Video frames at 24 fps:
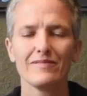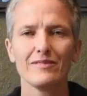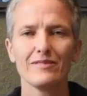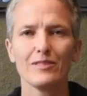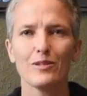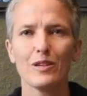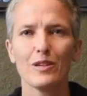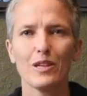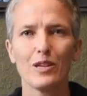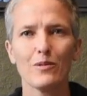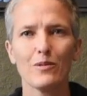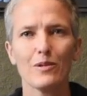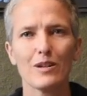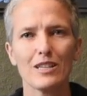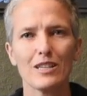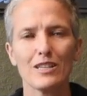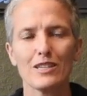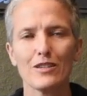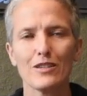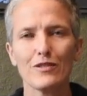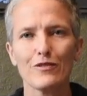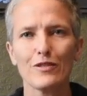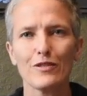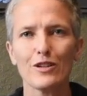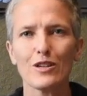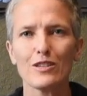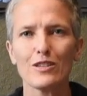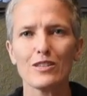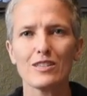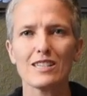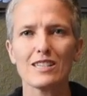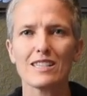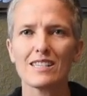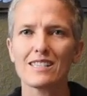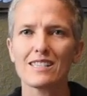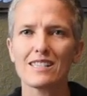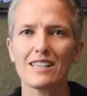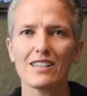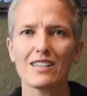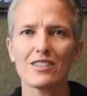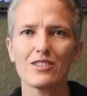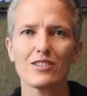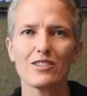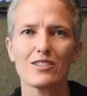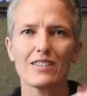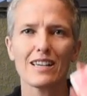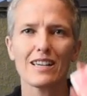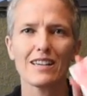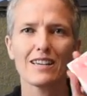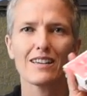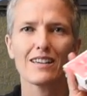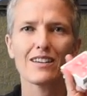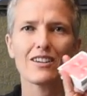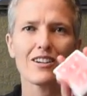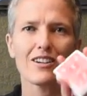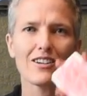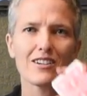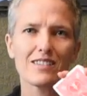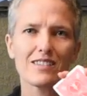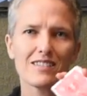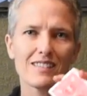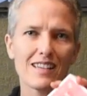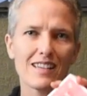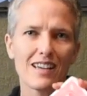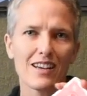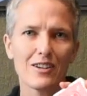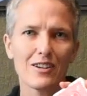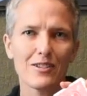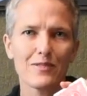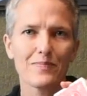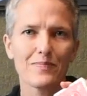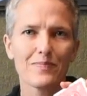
What you want to do first is get your deck of cards out.